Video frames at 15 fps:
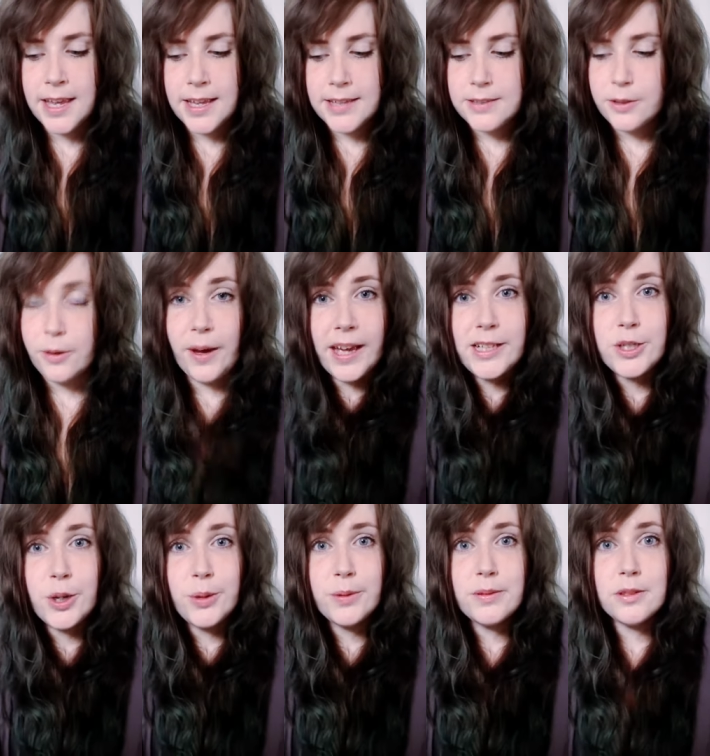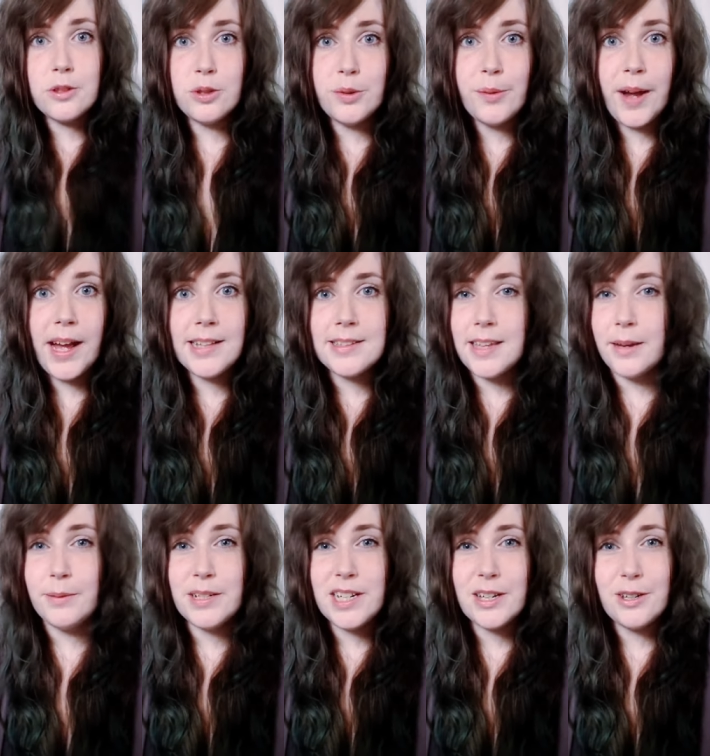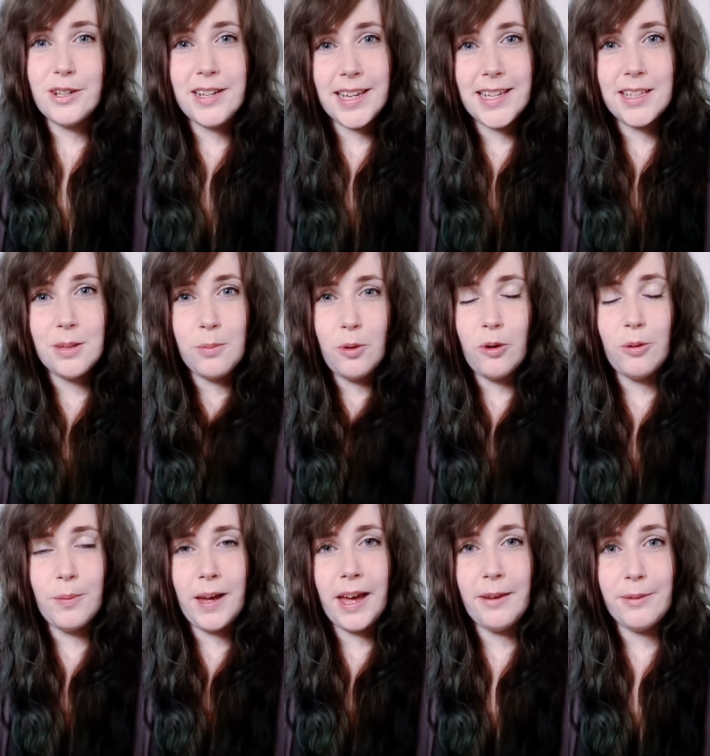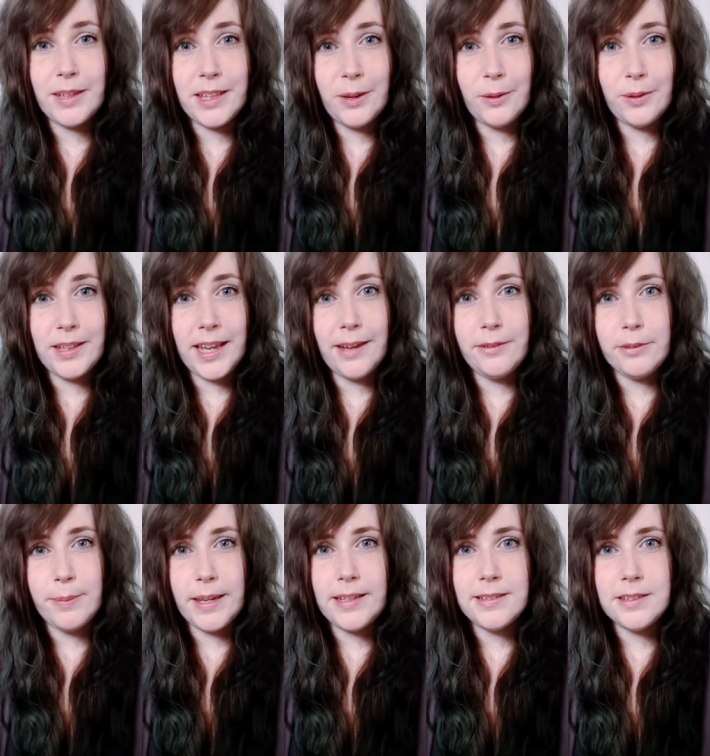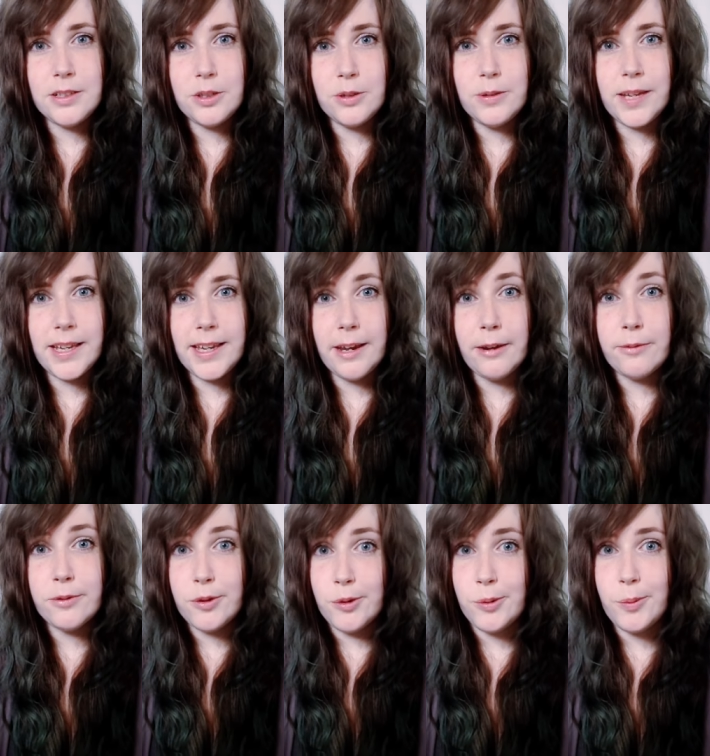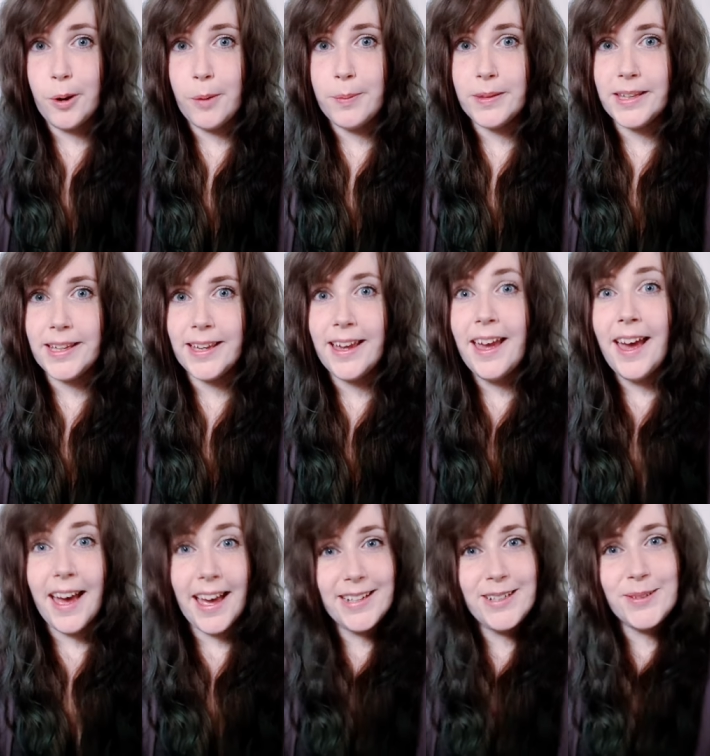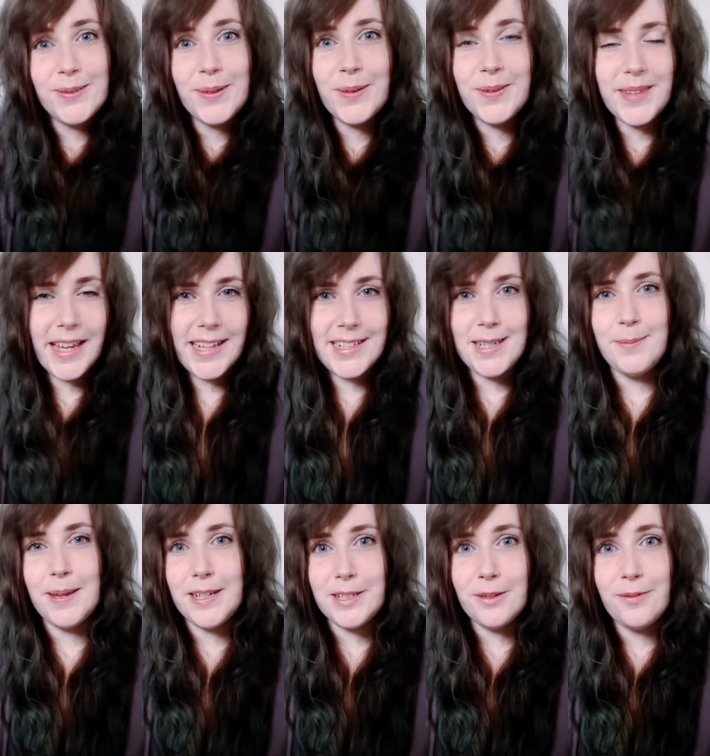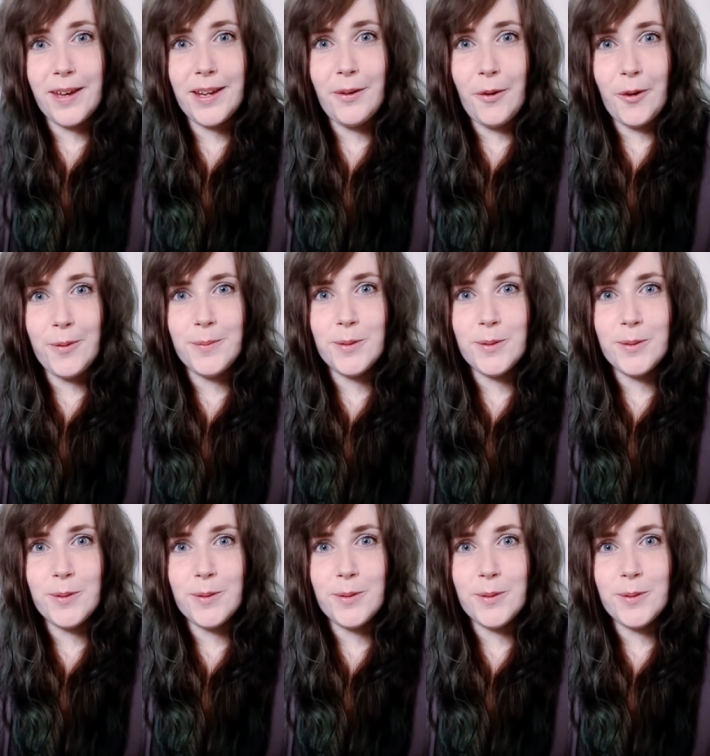So I chose 2 rats. I wish I could have taken them all, but I really only have space to take care of 2 properly. I do know that she managed to find homes